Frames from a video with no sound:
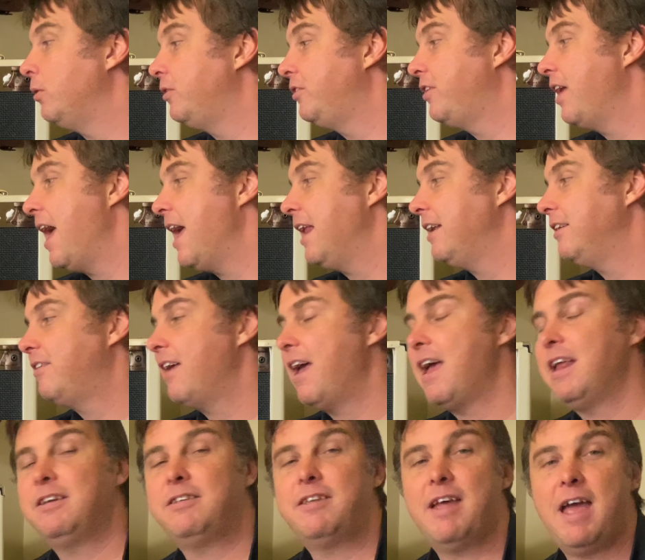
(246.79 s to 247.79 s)
10,
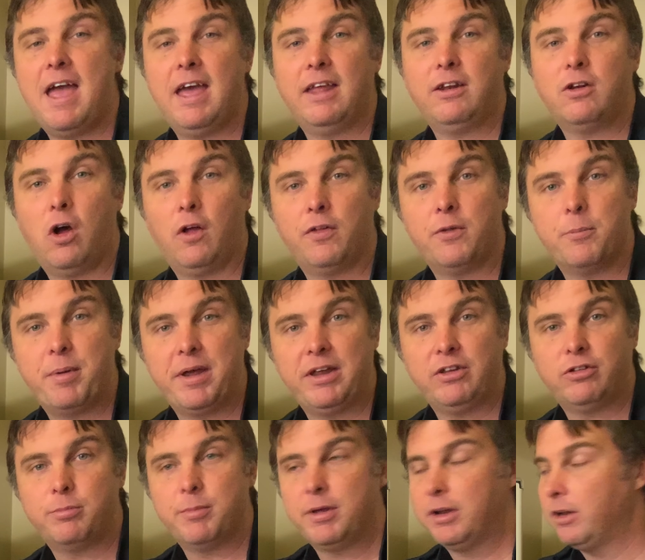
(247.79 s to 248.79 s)
10, 10 on the
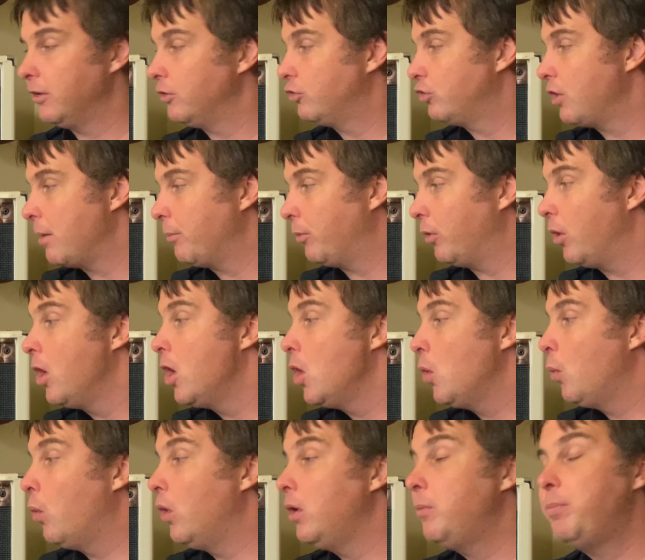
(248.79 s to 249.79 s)
bass, middle, and treble
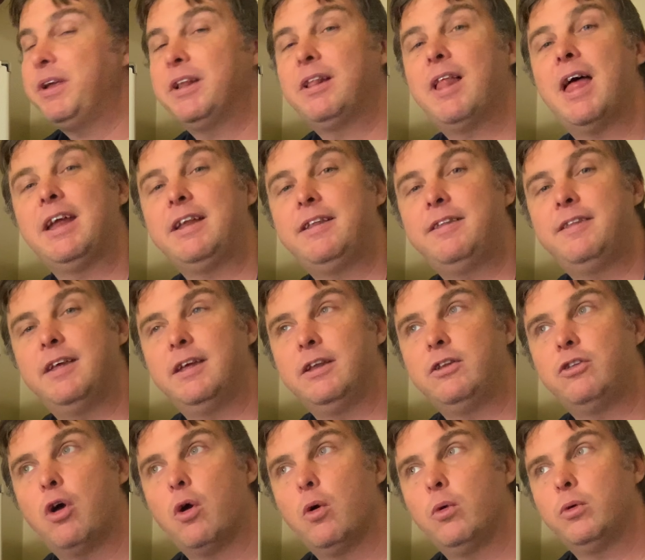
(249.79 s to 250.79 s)
would be like the
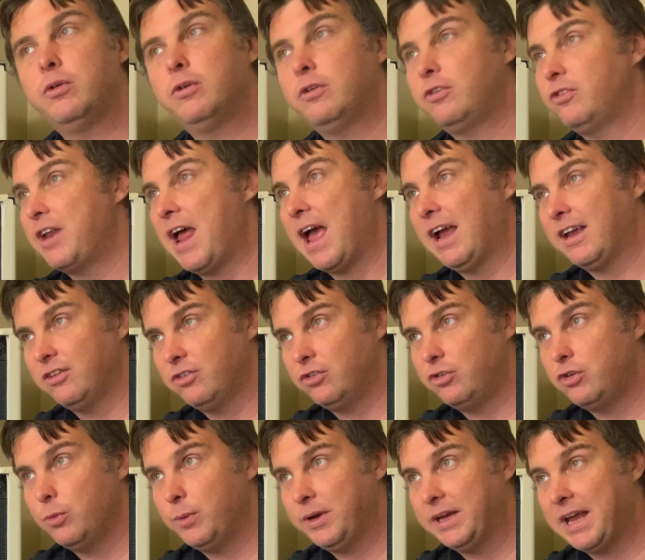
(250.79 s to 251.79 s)
tone stack is
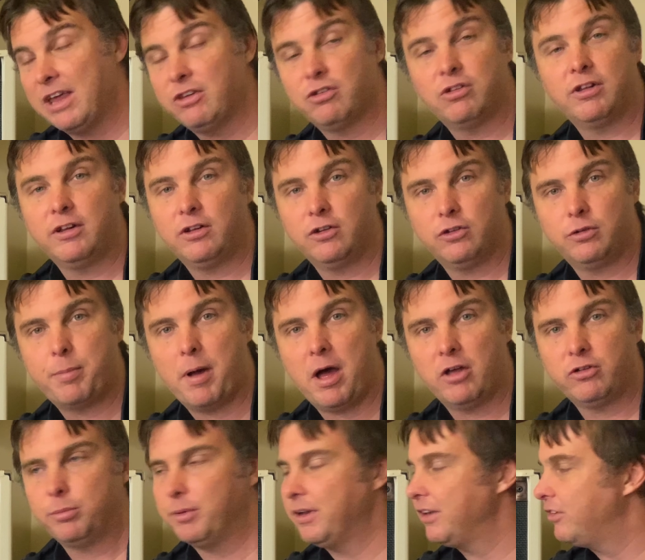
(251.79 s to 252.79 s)
doing as little as
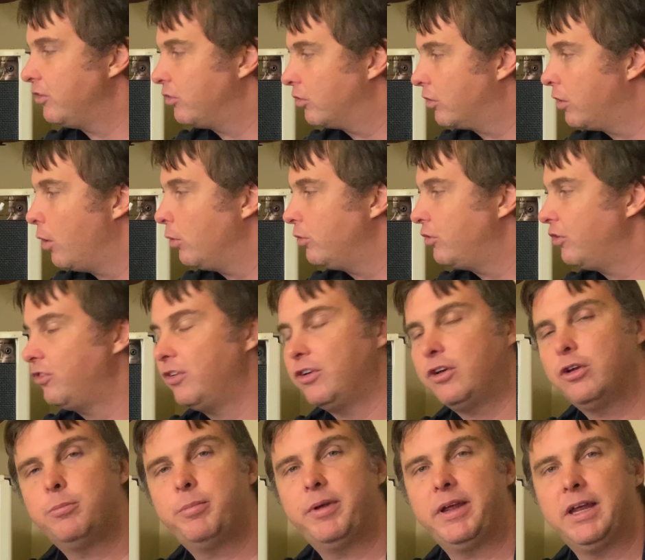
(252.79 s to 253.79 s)
possible. It's as close as it
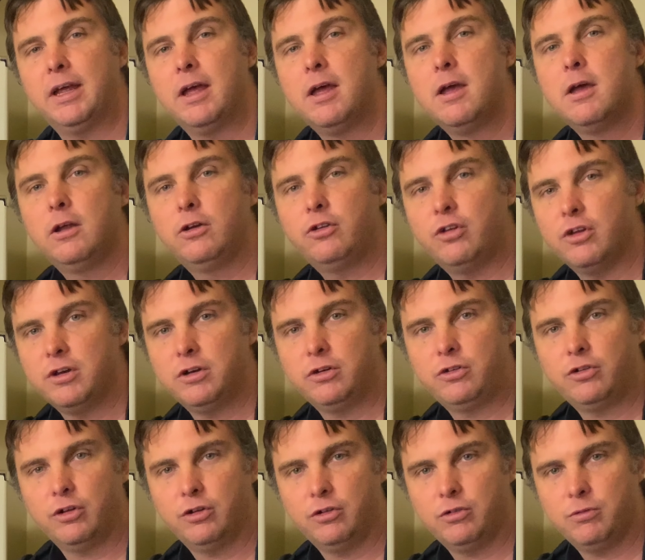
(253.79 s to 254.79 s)
could be to
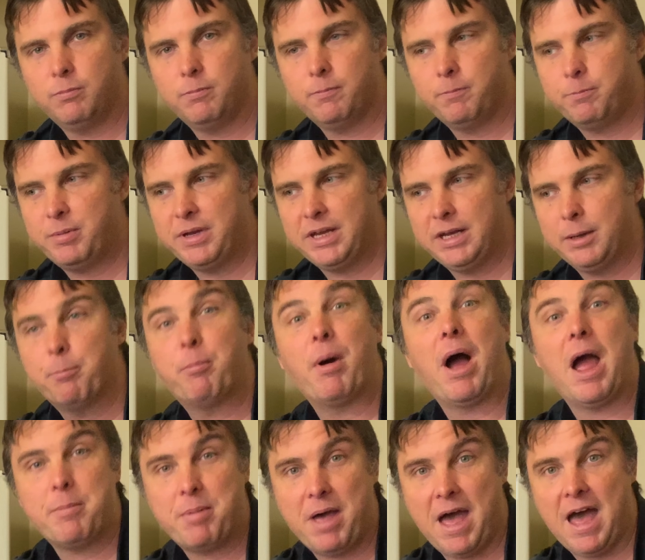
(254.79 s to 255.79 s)
being
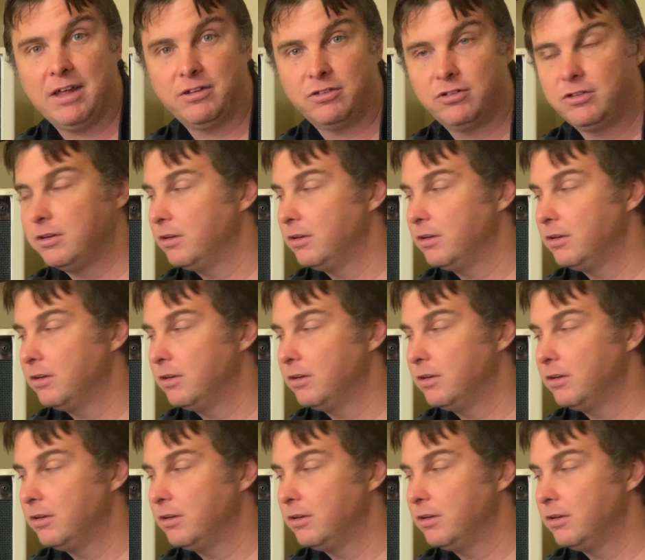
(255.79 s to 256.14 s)
bypassed.